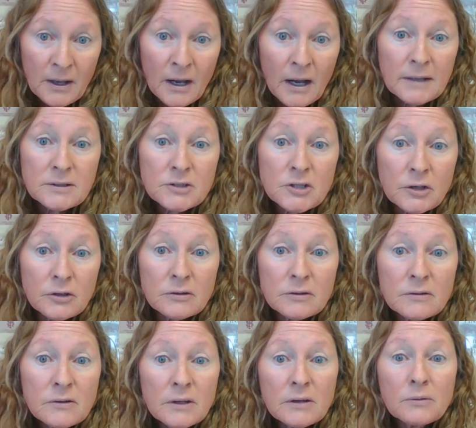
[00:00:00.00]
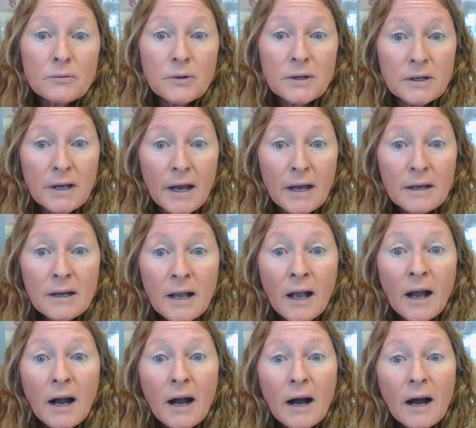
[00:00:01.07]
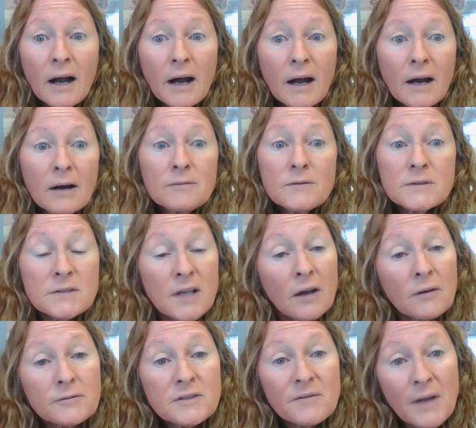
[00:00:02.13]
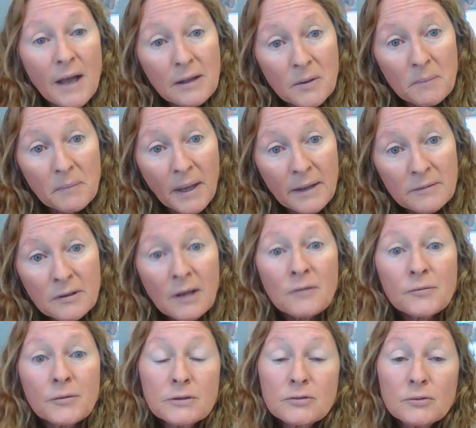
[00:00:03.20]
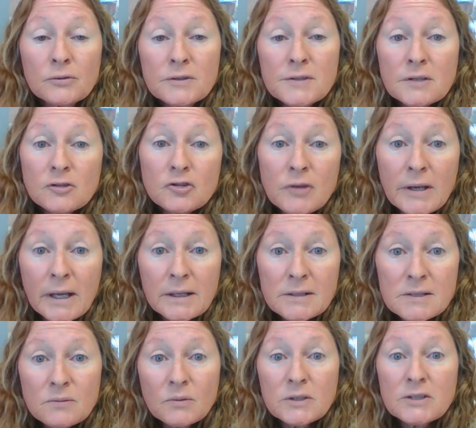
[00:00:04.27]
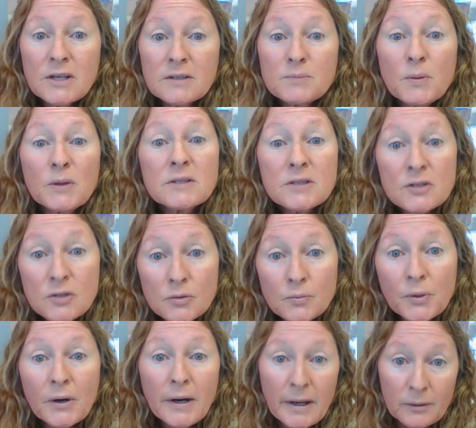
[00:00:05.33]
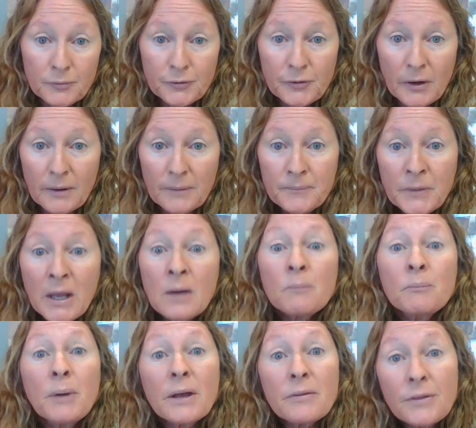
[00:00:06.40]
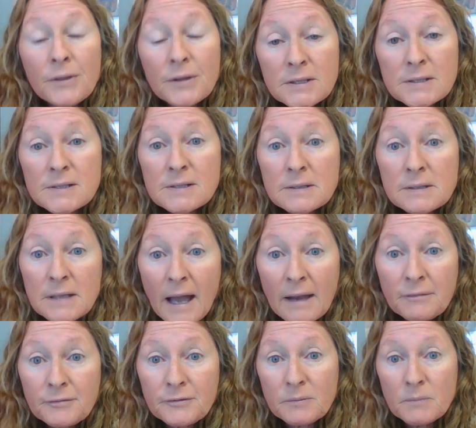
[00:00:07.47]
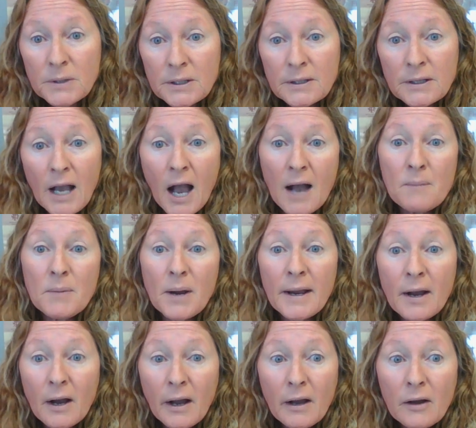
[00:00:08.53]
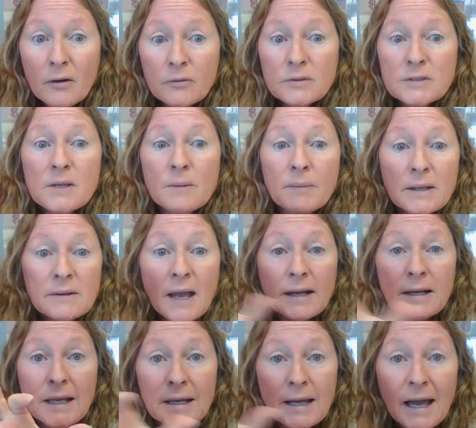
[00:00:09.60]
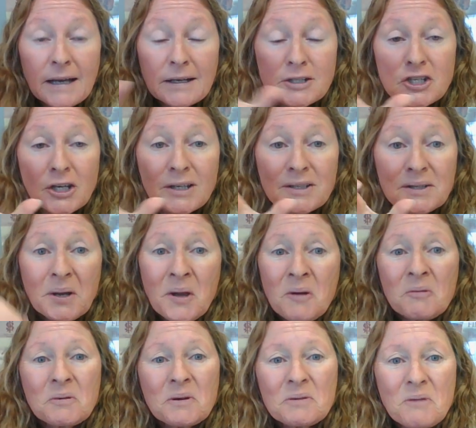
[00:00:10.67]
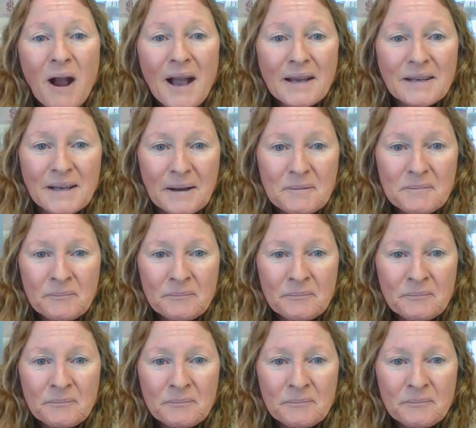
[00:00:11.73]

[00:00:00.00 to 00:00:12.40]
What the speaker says: I turned to the arena of self-development for tools and tricks, which has been super helpful. But this left me on my own to make that connection with riding.